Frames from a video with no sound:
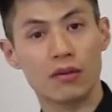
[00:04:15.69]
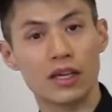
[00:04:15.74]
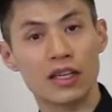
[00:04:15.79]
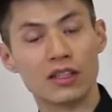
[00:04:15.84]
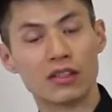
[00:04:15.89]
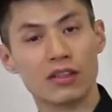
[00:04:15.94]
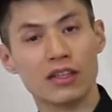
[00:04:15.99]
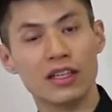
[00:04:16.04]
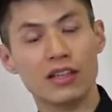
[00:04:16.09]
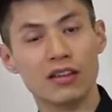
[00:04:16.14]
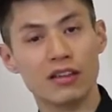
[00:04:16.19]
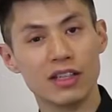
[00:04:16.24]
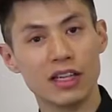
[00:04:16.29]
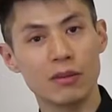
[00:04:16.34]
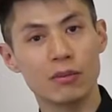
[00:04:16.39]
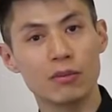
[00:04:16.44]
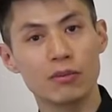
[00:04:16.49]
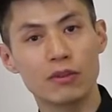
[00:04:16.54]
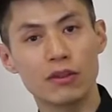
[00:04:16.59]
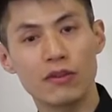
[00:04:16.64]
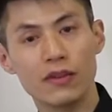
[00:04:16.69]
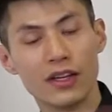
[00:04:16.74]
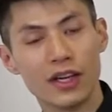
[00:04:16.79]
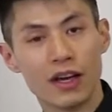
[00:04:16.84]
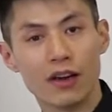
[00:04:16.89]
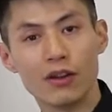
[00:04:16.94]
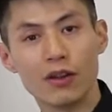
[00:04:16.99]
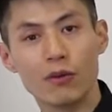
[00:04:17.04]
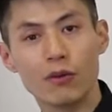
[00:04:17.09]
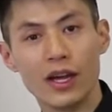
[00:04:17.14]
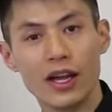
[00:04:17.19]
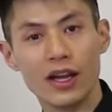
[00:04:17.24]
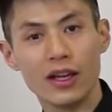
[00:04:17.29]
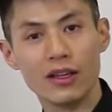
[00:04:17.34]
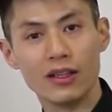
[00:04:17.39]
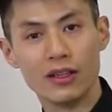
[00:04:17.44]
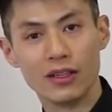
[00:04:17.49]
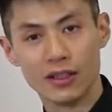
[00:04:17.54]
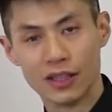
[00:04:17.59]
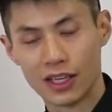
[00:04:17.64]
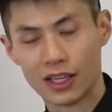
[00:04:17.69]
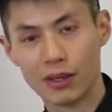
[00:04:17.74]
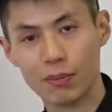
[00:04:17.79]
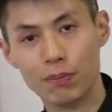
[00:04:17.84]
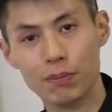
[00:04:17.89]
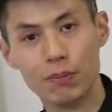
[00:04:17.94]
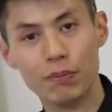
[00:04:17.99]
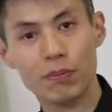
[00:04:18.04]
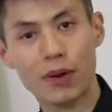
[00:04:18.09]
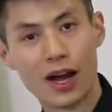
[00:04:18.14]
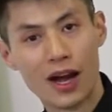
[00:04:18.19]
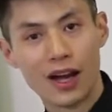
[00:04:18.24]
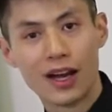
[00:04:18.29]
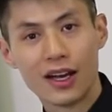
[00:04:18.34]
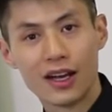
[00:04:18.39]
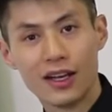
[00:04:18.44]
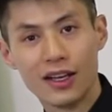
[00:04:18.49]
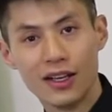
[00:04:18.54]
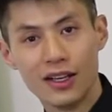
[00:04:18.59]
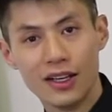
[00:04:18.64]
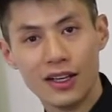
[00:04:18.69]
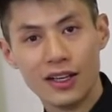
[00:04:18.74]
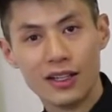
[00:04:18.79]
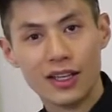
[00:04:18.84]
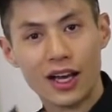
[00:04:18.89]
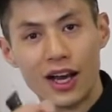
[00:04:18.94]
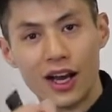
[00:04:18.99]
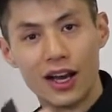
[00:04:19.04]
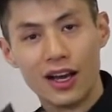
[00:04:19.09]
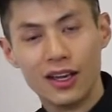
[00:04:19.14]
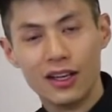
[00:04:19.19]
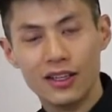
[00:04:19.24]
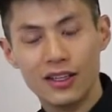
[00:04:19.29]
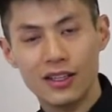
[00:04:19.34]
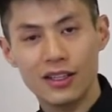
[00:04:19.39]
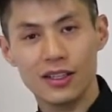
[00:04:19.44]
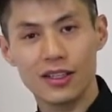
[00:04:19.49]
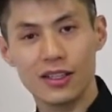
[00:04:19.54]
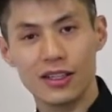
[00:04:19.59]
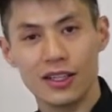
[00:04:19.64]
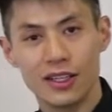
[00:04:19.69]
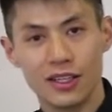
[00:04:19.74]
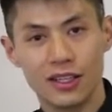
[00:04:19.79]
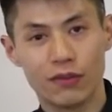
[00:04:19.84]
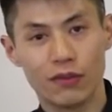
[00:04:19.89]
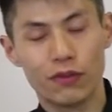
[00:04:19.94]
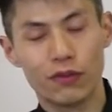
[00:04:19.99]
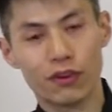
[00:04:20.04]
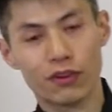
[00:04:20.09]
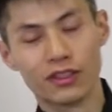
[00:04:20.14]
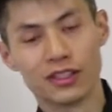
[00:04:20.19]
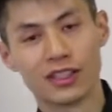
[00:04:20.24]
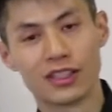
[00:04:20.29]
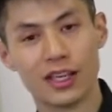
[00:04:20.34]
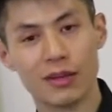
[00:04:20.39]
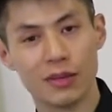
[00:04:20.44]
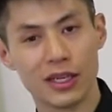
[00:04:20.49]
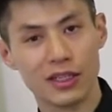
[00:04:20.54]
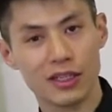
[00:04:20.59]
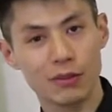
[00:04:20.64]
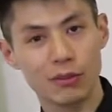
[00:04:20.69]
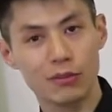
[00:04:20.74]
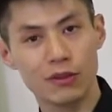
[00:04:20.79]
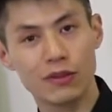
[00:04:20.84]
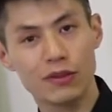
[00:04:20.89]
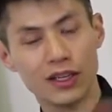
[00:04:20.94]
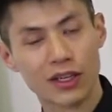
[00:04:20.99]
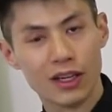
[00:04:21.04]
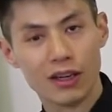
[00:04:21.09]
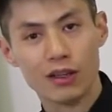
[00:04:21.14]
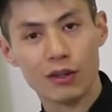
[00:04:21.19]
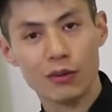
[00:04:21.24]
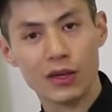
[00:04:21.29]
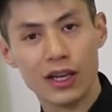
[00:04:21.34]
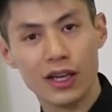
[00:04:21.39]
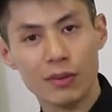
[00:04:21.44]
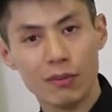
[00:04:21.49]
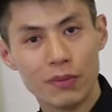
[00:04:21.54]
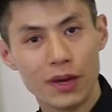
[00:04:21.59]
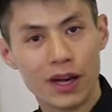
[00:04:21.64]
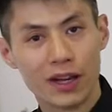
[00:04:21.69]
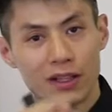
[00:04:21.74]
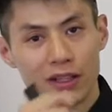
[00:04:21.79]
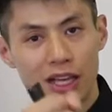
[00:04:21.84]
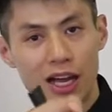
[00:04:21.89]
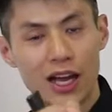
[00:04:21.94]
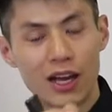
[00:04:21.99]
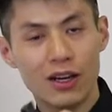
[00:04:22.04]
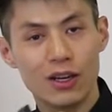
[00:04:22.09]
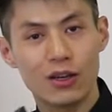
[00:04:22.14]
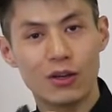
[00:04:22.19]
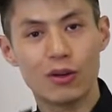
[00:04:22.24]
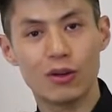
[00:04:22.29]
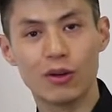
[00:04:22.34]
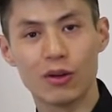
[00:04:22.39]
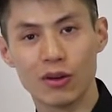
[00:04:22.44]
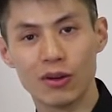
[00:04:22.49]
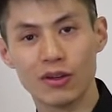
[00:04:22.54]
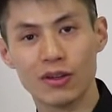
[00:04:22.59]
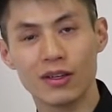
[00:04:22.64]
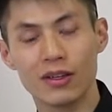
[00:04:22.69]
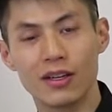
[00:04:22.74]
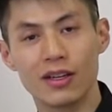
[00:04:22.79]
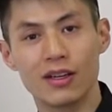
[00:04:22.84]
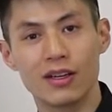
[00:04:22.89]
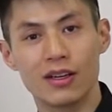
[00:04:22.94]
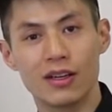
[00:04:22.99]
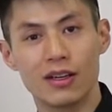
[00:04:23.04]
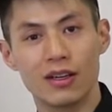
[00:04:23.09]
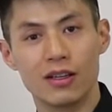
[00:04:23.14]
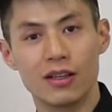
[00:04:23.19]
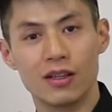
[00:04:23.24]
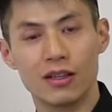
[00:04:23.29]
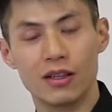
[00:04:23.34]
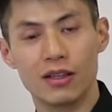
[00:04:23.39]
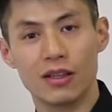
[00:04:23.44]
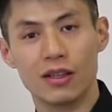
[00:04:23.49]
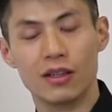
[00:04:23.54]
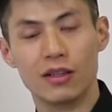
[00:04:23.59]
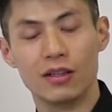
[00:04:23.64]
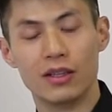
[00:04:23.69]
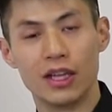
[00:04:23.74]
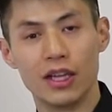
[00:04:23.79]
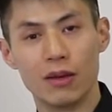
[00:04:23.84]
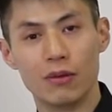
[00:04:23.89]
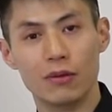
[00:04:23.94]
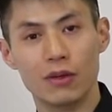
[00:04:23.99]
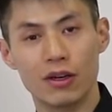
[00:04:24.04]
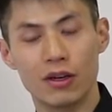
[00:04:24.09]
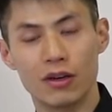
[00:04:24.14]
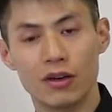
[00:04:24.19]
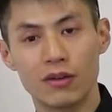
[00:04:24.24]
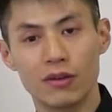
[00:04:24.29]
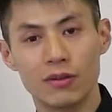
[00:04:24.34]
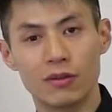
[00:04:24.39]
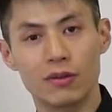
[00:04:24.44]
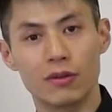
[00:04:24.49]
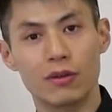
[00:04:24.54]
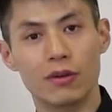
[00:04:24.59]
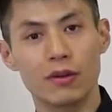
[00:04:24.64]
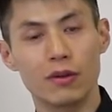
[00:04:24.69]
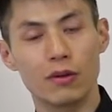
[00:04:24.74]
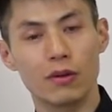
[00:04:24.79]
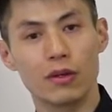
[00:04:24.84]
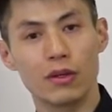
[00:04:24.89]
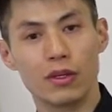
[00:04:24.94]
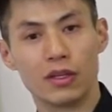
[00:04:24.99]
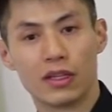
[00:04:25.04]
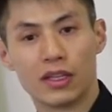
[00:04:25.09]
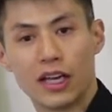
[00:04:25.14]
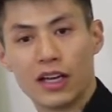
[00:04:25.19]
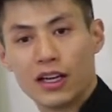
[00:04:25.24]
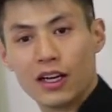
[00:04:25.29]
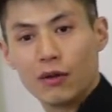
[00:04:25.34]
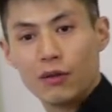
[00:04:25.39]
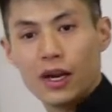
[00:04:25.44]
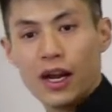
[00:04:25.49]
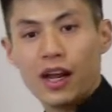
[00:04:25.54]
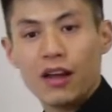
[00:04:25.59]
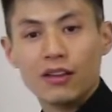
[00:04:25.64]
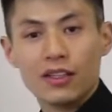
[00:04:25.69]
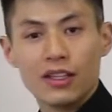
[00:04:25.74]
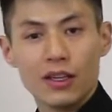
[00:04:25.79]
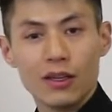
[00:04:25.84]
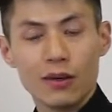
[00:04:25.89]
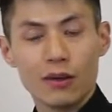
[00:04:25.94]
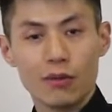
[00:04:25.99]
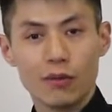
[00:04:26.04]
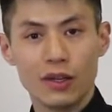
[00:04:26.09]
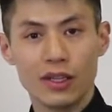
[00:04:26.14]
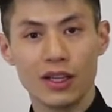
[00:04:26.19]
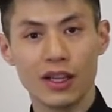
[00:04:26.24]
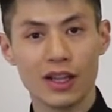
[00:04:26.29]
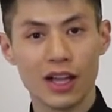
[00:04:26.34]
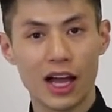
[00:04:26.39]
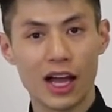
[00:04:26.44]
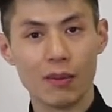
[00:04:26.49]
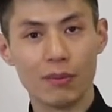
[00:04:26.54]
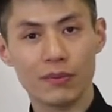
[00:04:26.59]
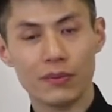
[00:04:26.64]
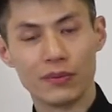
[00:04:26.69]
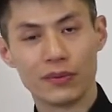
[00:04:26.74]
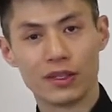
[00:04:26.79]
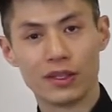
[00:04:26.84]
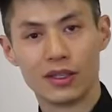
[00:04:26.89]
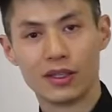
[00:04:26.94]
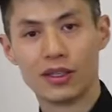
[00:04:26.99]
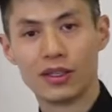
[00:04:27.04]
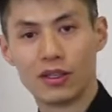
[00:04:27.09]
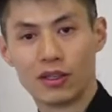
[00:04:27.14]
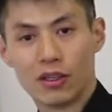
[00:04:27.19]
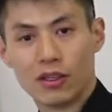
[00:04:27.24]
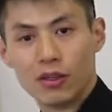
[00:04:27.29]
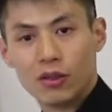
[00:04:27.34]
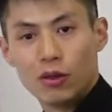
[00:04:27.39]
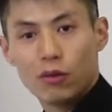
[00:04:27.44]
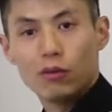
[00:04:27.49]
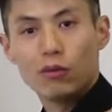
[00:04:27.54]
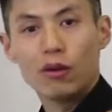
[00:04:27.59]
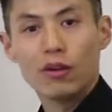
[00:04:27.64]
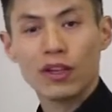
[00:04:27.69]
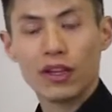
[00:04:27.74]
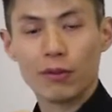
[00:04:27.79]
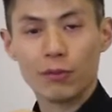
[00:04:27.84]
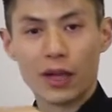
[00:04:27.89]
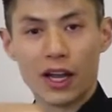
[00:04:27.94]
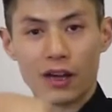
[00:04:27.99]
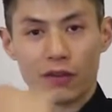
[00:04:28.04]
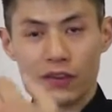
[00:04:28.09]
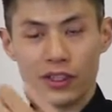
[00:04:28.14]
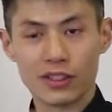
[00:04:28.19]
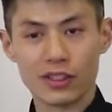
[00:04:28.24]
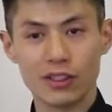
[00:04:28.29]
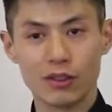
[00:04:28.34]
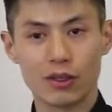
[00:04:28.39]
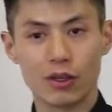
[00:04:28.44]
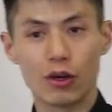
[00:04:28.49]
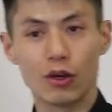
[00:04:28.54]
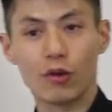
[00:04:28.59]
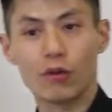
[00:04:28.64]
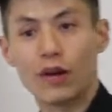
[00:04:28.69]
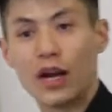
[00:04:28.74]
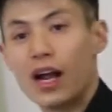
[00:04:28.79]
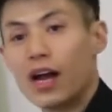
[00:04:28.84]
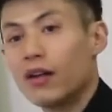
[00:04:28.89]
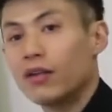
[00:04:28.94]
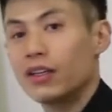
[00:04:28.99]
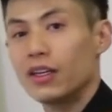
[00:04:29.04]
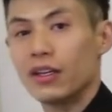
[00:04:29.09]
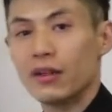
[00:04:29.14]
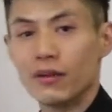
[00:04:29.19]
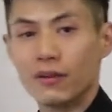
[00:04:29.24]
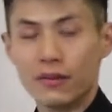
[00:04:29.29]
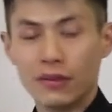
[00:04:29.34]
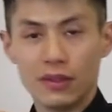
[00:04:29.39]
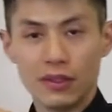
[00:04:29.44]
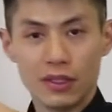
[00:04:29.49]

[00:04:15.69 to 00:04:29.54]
Right? So either they move it out of the way, like a pa, da. If a force is coming, they'll move it out of the way, pa, da, or they will get around it with a la, or rolling back this, they'll go around it